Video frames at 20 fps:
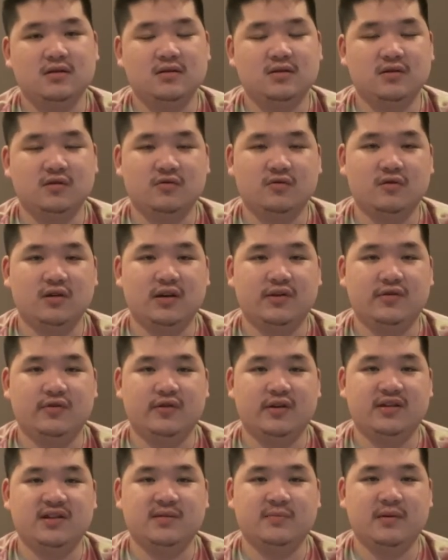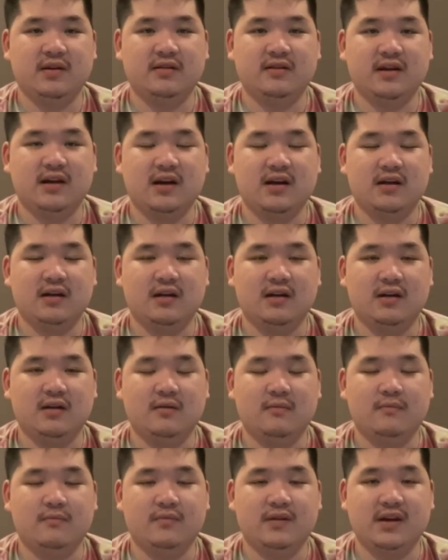So don't underestimate that.
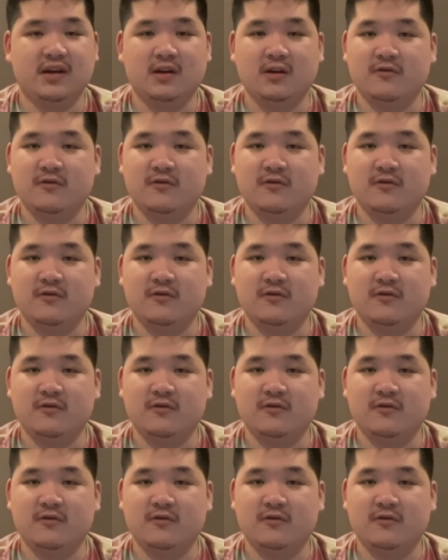Thank